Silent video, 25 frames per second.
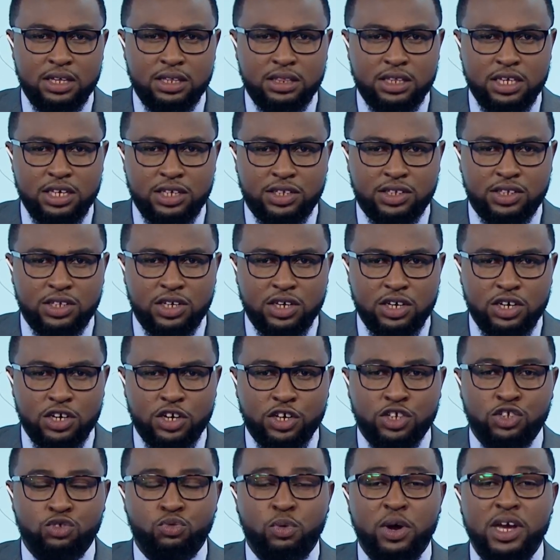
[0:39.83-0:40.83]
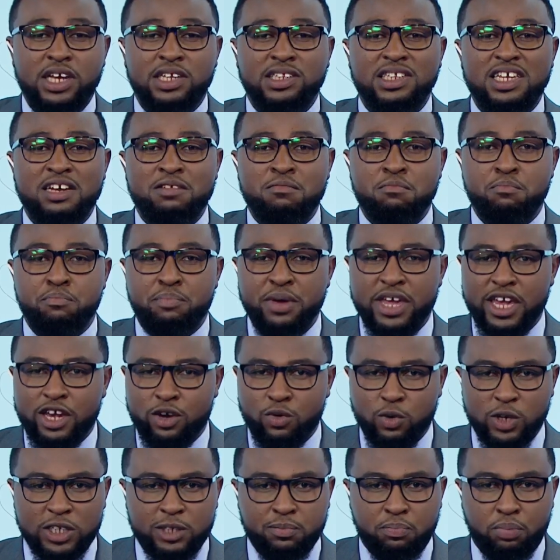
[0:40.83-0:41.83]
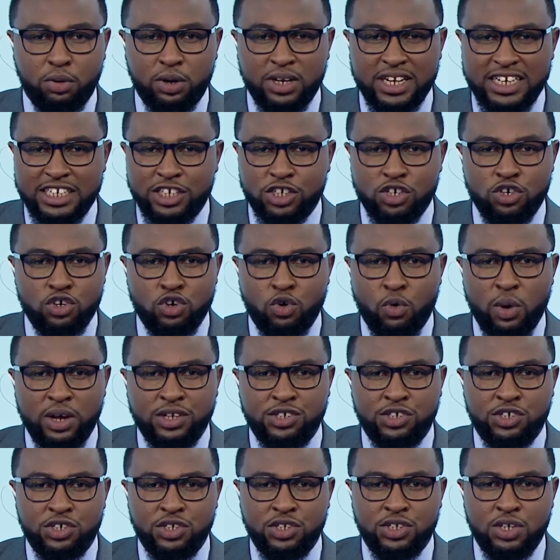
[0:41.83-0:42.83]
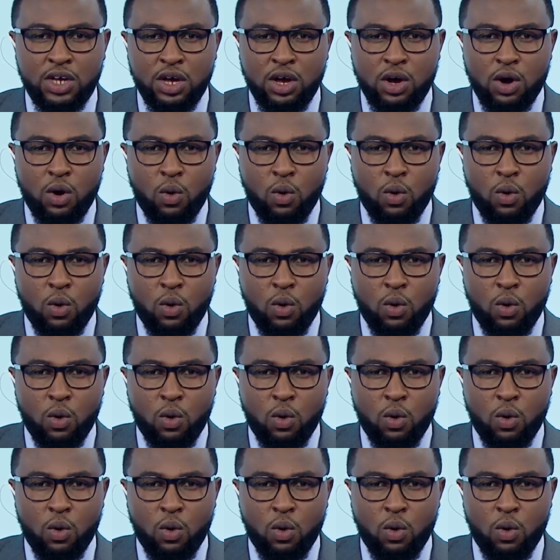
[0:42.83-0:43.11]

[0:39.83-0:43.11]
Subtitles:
This has raised ambiguous political questions.